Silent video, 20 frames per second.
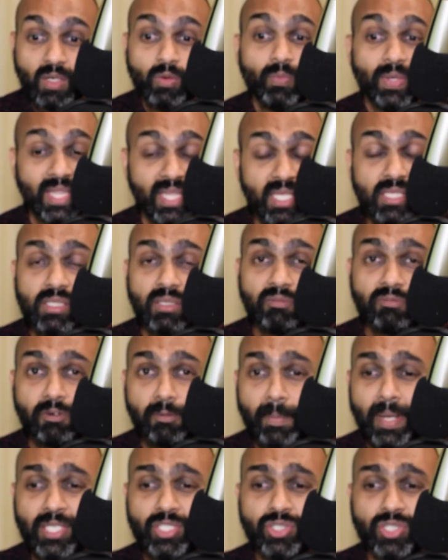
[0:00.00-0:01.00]
With this
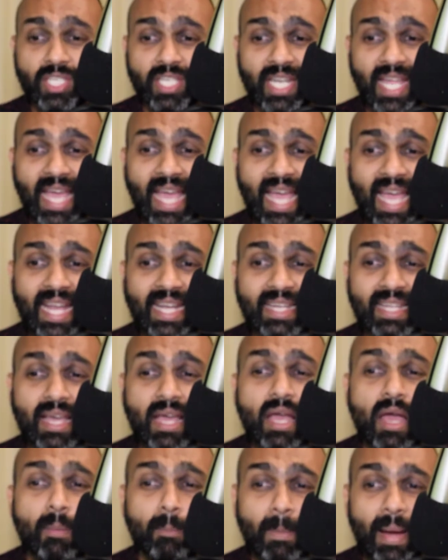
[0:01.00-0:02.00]
information in hand,
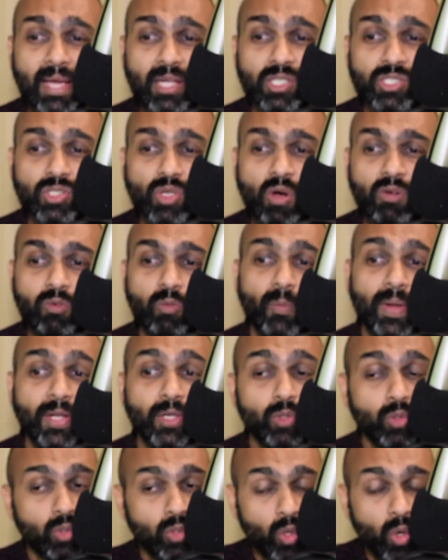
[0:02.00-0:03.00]
Microsoft
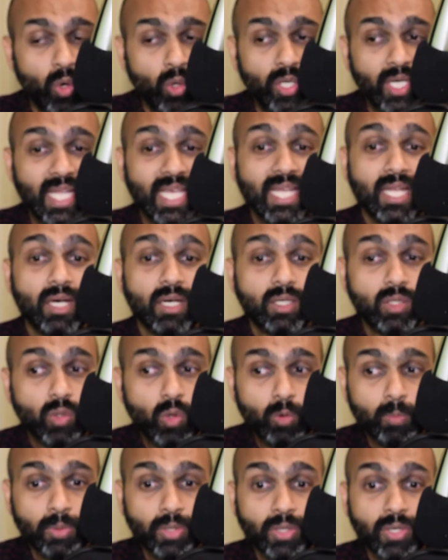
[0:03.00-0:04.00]
went to court in
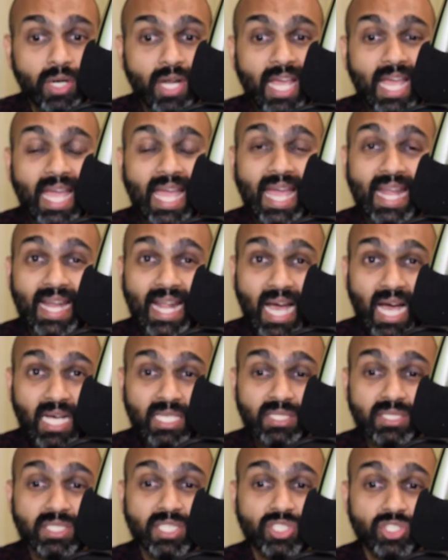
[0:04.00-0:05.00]
October and
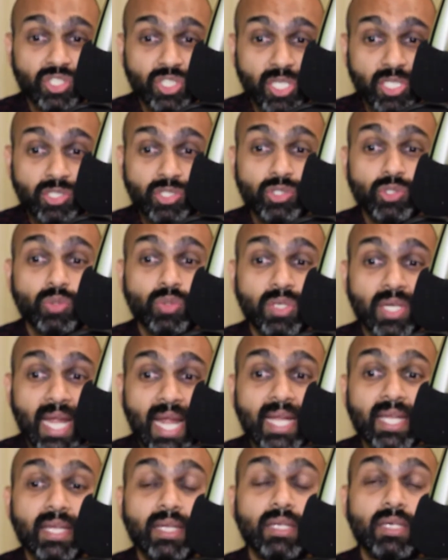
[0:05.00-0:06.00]
asked a judge to
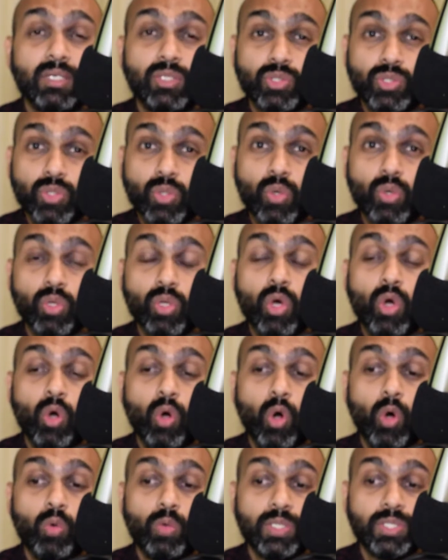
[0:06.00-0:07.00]
grant it control
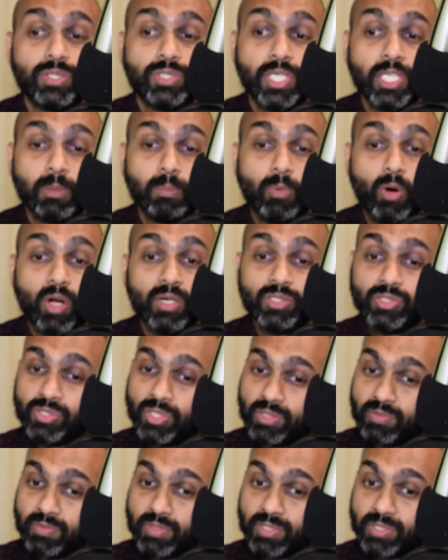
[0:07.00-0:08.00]
over TrickBot
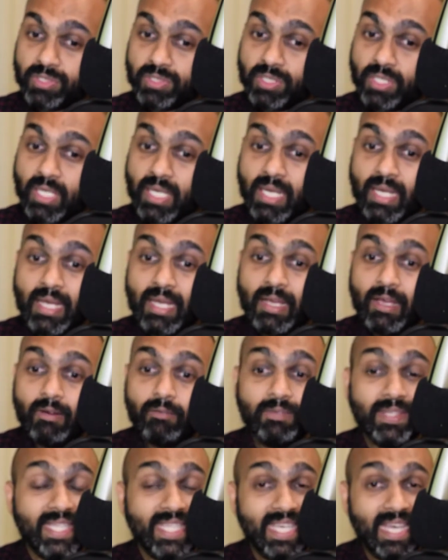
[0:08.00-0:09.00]
servers.
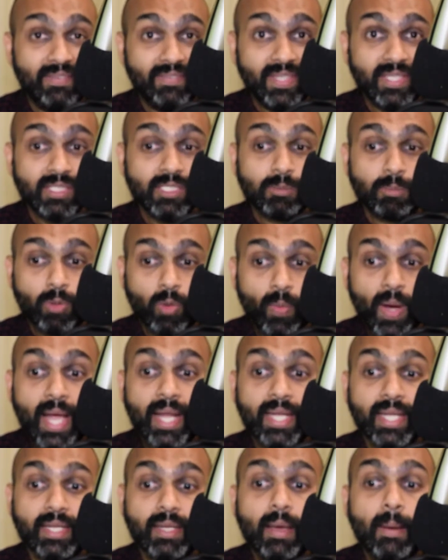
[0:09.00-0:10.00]
With the evidence
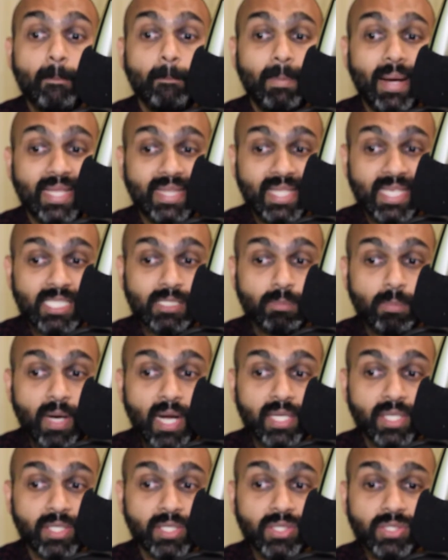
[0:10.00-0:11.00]
provided by these
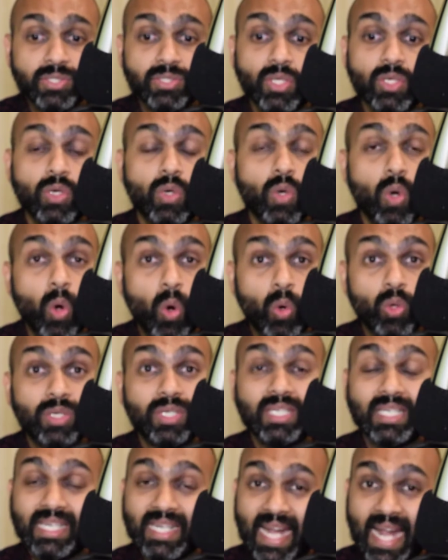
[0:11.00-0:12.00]
partners, the
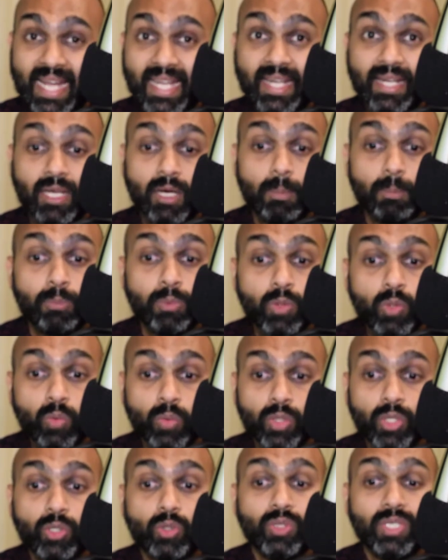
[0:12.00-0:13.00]
court granted
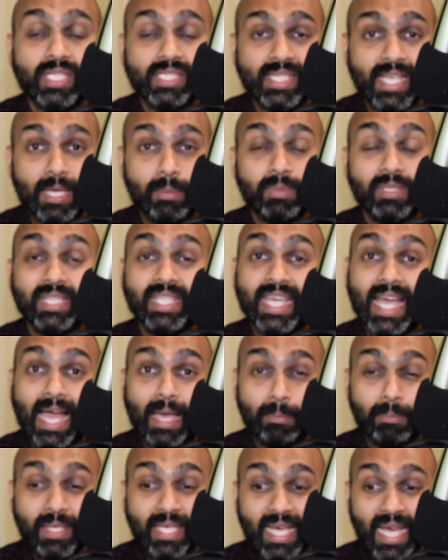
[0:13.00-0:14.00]
approval to disable the
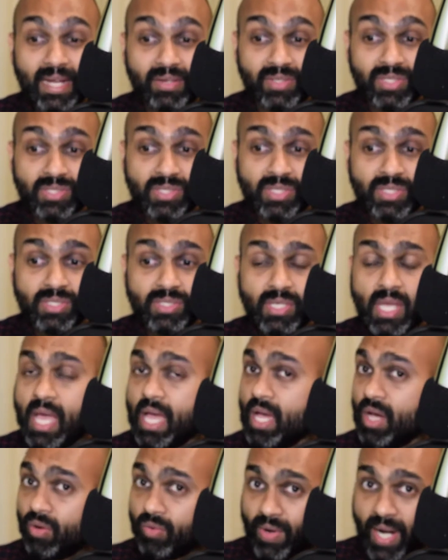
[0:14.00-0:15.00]
IP addresses,
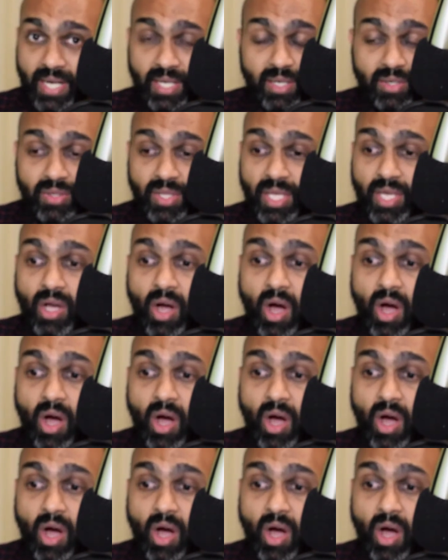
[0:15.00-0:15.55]
render the